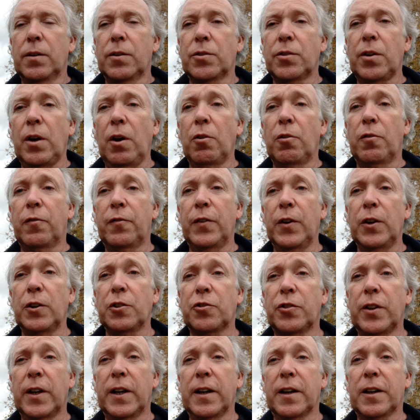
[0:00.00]
So
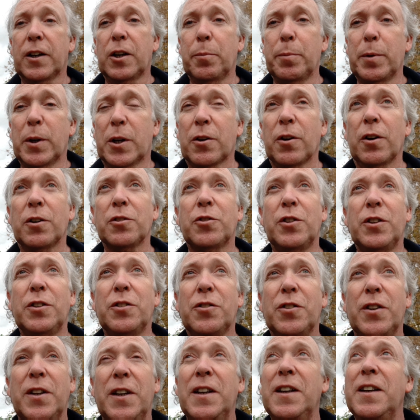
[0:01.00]
first thing I come across
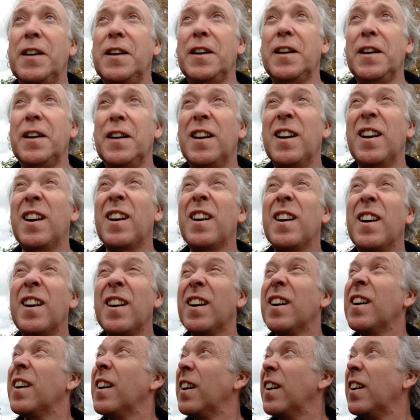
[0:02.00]
is the
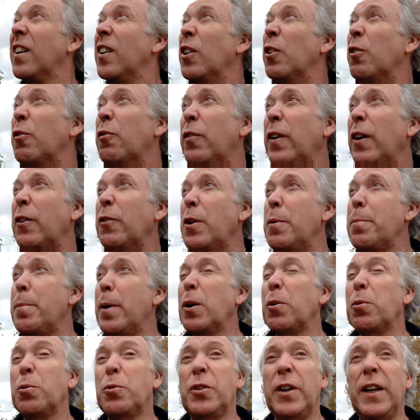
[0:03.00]
ferry
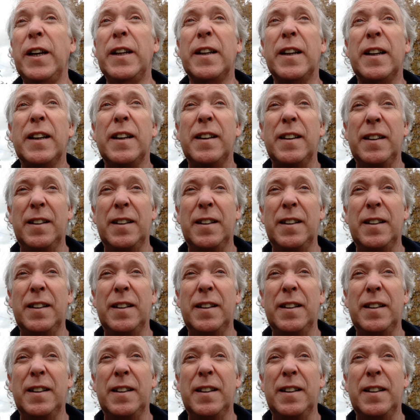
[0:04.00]
boat inn.